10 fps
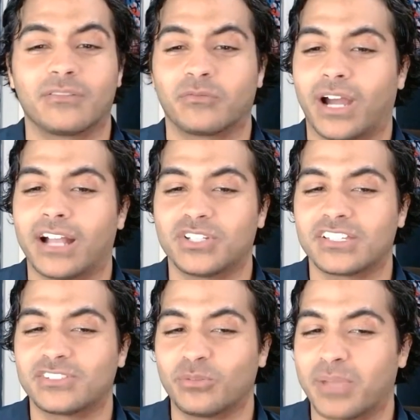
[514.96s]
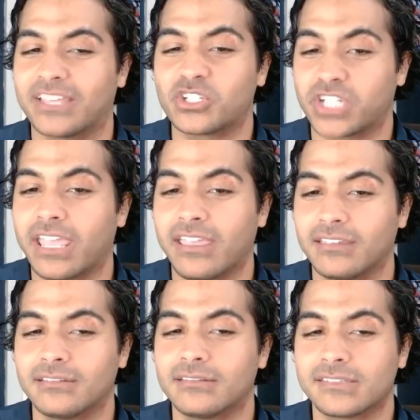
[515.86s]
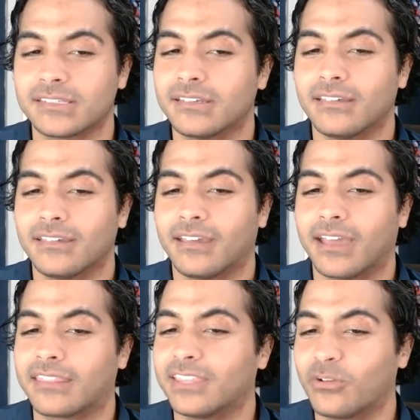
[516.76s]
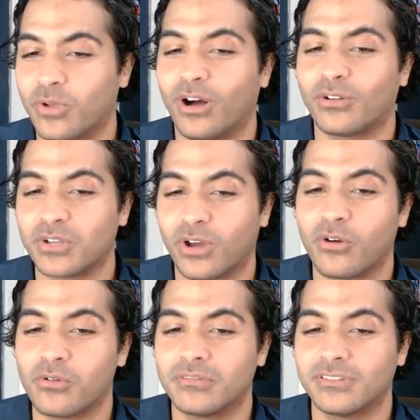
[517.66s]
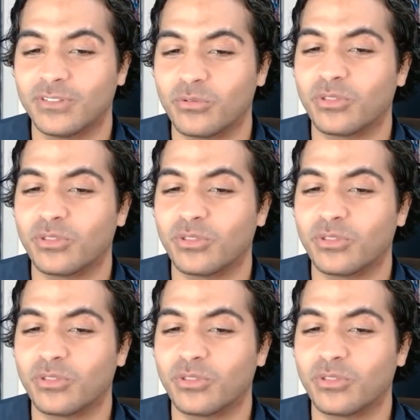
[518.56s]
Rochester-based chains. I think we all know who the